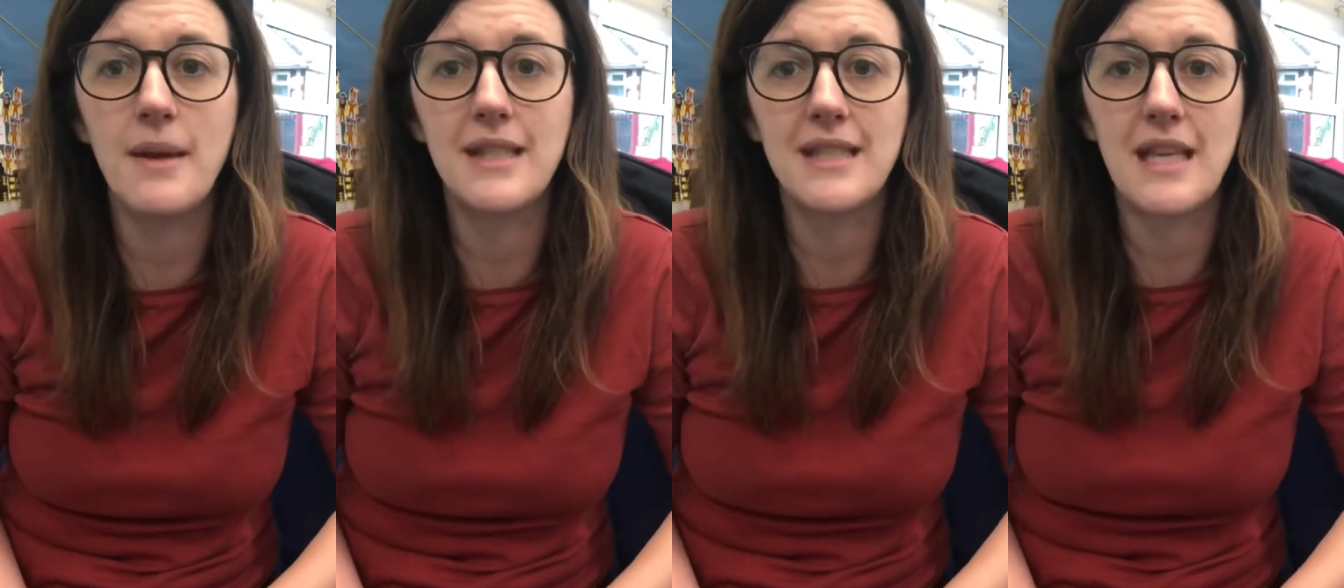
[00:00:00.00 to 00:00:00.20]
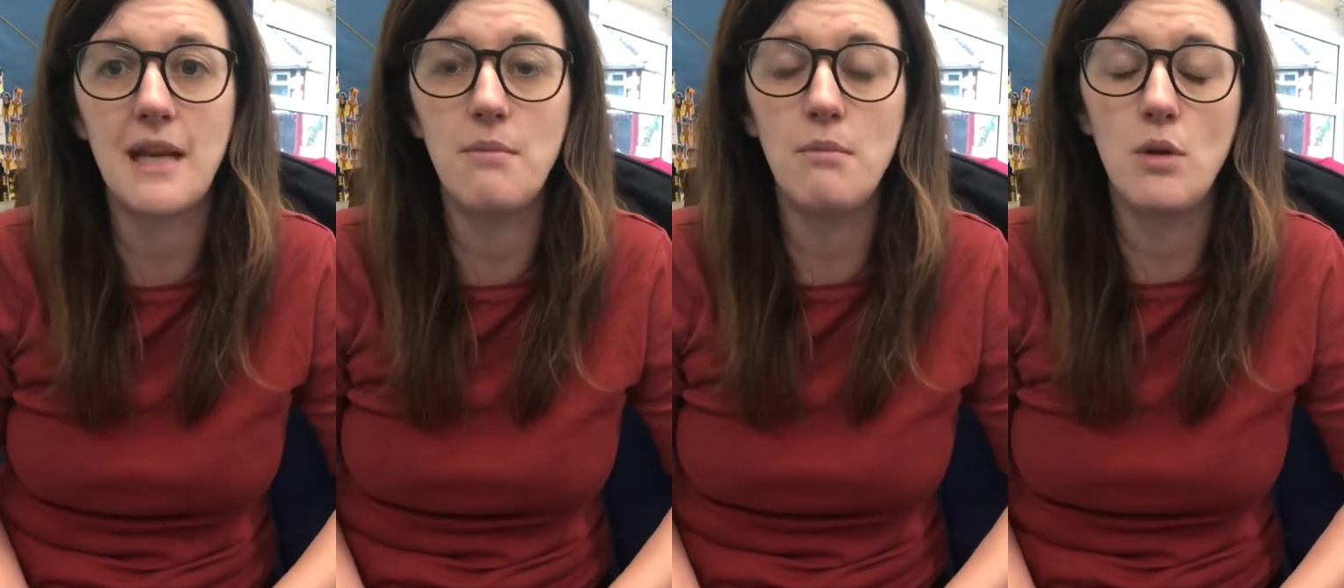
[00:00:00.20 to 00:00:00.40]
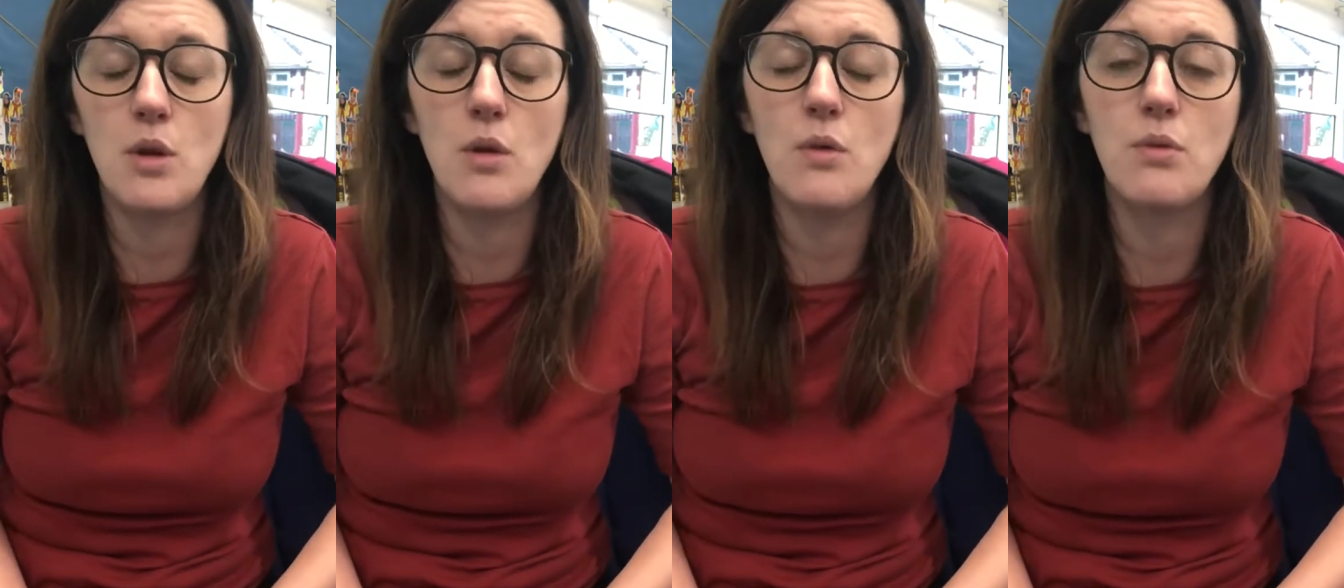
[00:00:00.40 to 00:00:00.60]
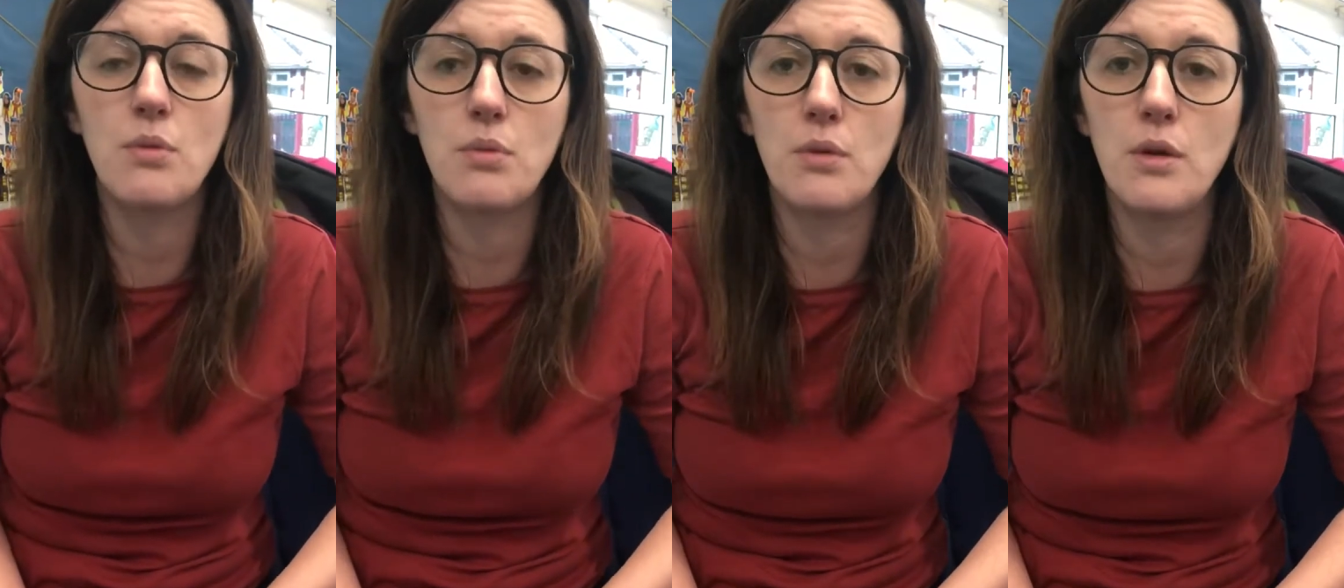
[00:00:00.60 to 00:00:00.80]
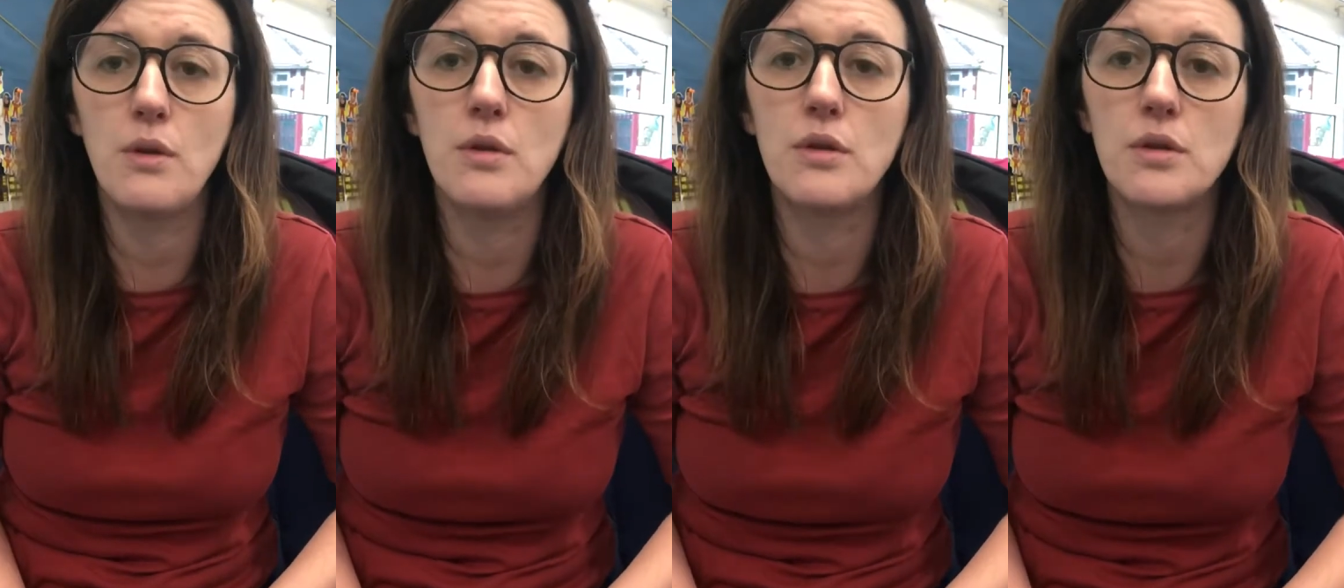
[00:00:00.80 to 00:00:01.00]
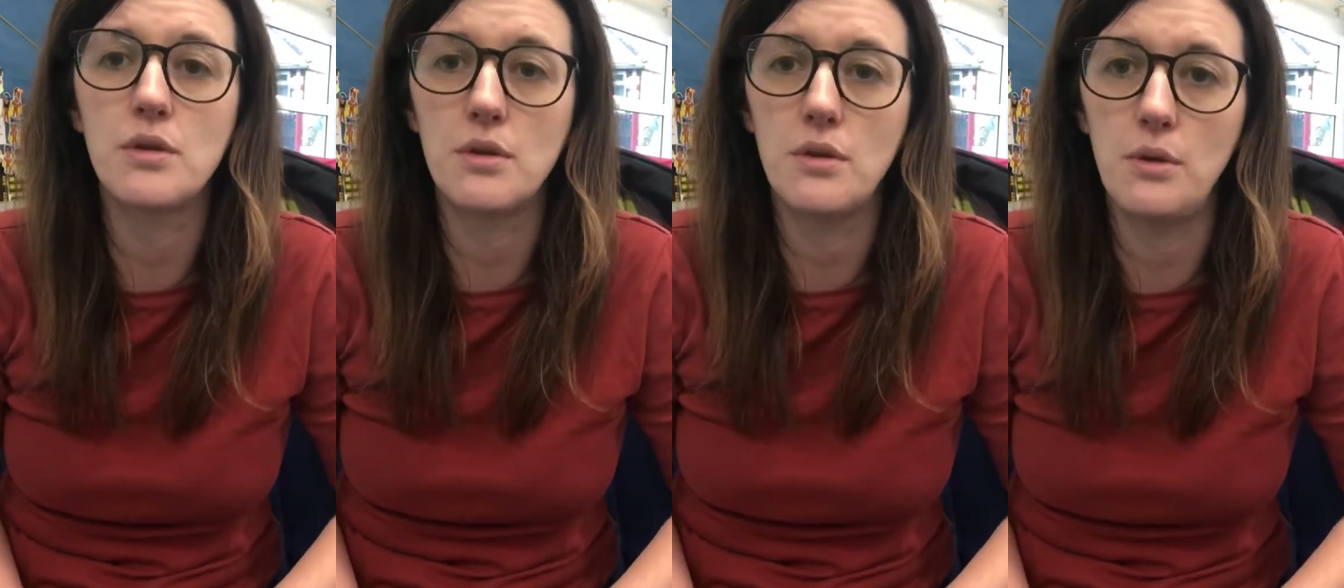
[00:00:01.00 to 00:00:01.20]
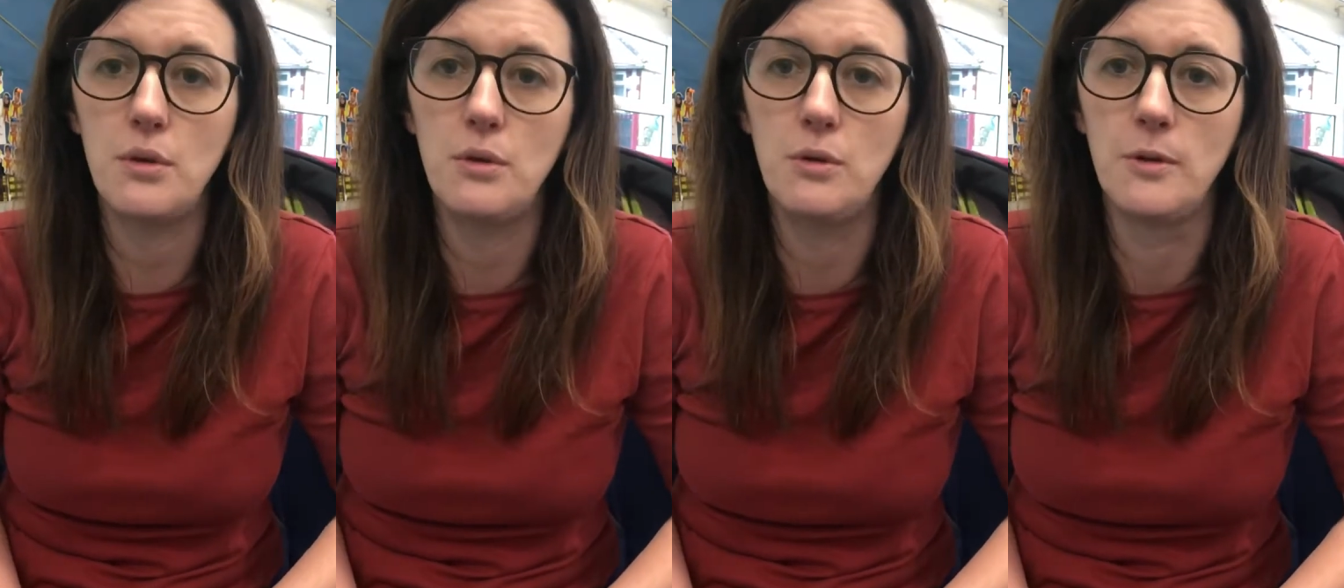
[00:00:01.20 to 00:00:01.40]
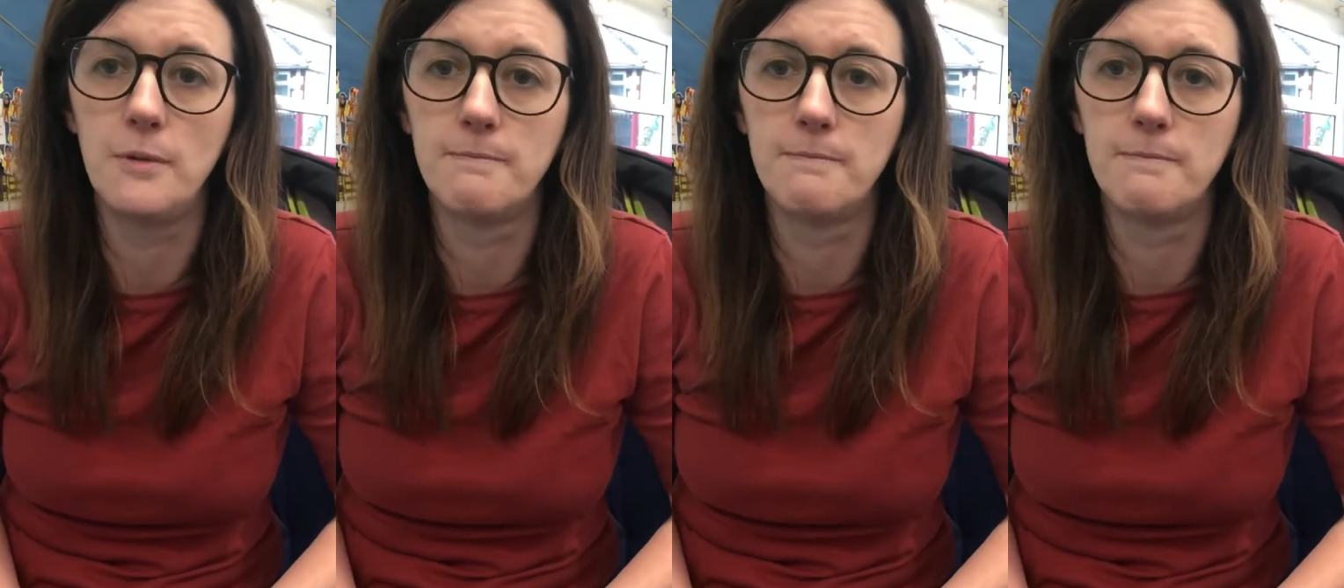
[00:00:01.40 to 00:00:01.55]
as they move through the school.